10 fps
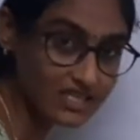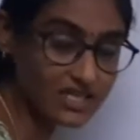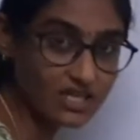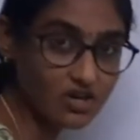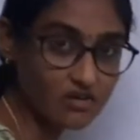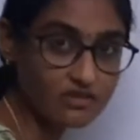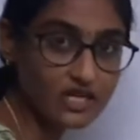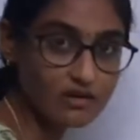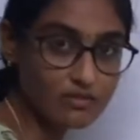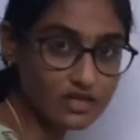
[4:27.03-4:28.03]
reading of the
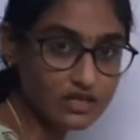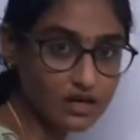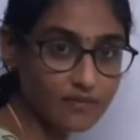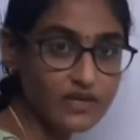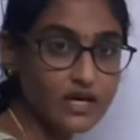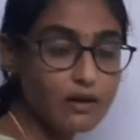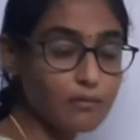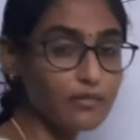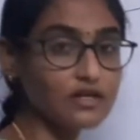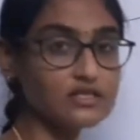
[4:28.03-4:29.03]
ammeter.
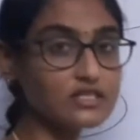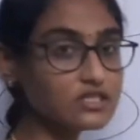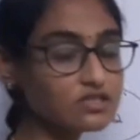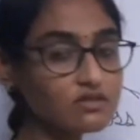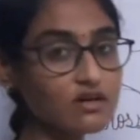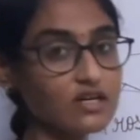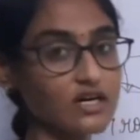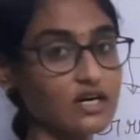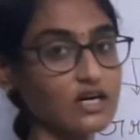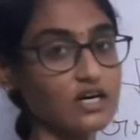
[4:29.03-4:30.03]
This is
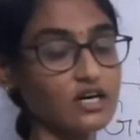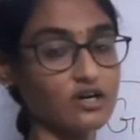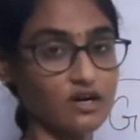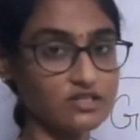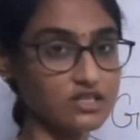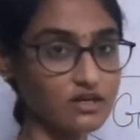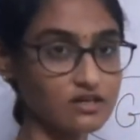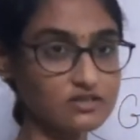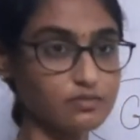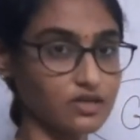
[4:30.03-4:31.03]
not gross
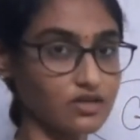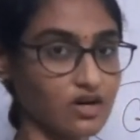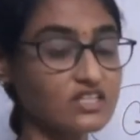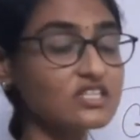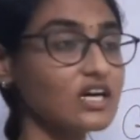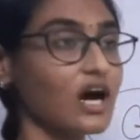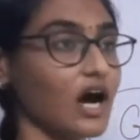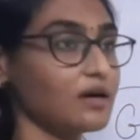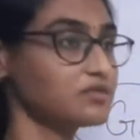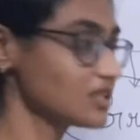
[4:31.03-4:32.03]
errors because
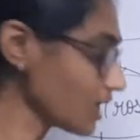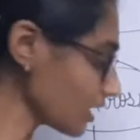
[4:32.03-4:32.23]
I am still